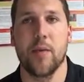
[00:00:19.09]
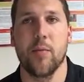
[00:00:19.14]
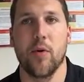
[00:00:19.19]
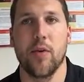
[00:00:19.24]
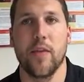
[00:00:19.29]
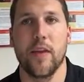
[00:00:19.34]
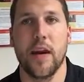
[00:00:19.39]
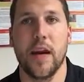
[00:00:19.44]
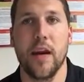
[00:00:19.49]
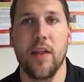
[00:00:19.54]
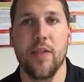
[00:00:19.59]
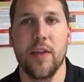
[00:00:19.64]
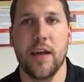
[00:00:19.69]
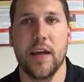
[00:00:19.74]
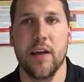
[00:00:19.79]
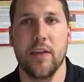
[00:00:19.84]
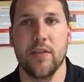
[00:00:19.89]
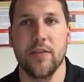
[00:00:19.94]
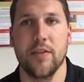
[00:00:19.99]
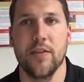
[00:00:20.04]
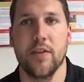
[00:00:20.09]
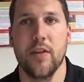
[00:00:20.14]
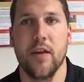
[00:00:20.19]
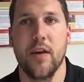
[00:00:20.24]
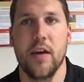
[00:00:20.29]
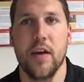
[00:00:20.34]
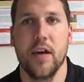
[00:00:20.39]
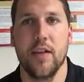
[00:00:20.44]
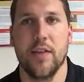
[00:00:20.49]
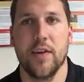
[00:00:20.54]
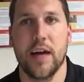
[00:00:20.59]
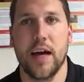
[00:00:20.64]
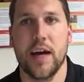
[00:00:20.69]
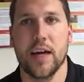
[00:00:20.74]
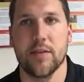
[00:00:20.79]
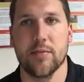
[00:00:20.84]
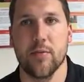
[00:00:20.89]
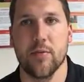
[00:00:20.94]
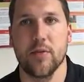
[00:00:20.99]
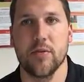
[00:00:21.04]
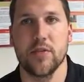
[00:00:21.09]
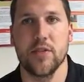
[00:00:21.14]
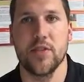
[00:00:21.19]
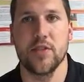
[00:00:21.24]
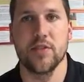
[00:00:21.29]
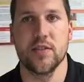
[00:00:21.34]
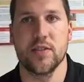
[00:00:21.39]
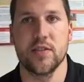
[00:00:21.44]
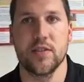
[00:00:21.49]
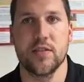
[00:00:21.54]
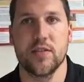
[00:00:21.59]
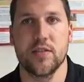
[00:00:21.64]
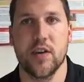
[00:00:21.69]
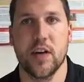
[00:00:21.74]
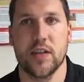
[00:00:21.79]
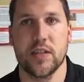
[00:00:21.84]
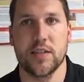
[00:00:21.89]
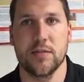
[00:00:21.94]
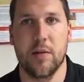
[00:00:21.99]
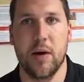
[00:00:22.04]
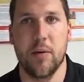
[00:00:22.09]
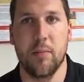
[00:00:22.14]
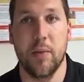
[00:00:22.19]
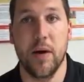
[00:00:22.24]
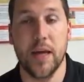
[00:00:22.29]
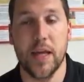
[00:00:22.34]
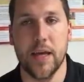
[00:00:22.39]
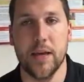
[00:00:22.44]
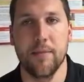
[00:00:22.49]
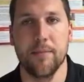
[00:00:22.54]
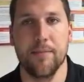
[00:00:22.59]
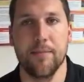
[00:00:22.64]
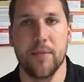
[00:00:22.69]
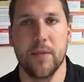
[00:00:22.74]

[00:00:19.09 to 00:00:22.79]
More than anything else in the gospel, Jesus talks about money.